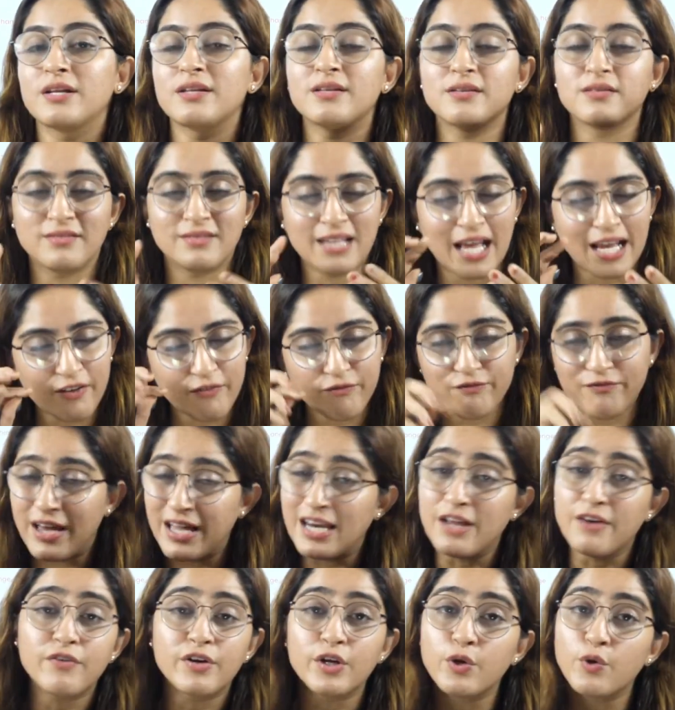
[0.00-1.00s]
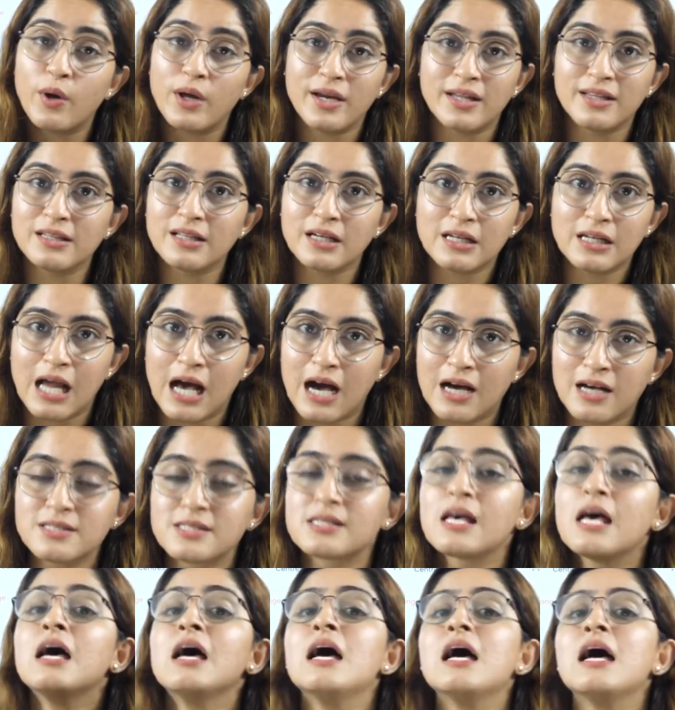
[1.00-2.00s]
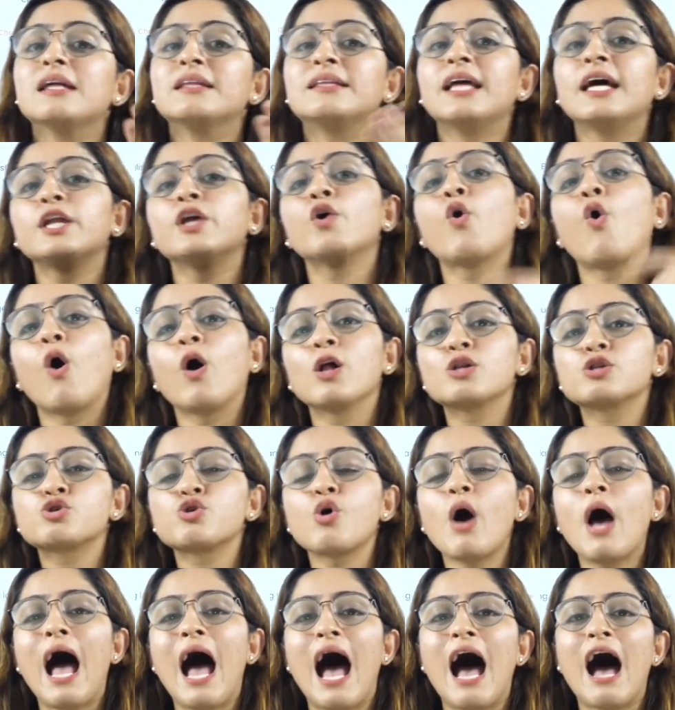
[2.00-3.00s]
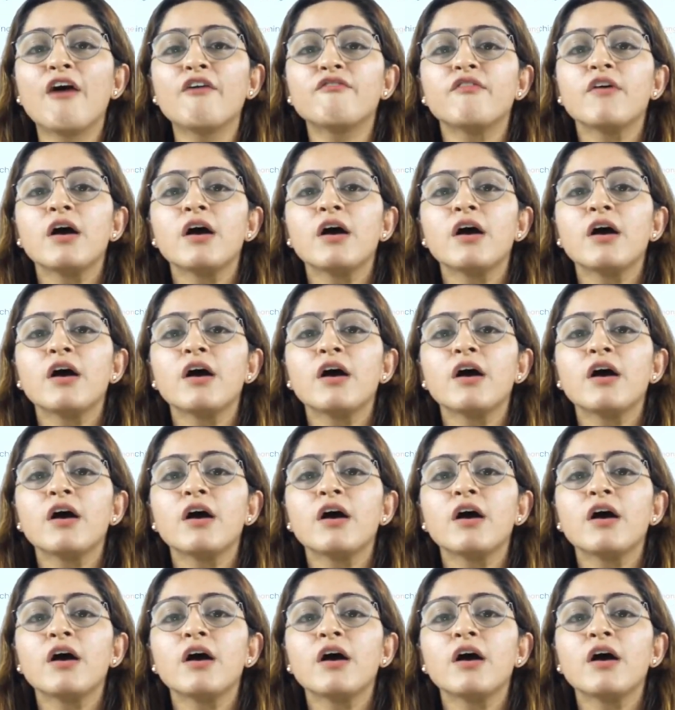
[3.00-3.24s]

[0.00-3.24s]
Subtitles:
like whenever you are in the class. Then you also have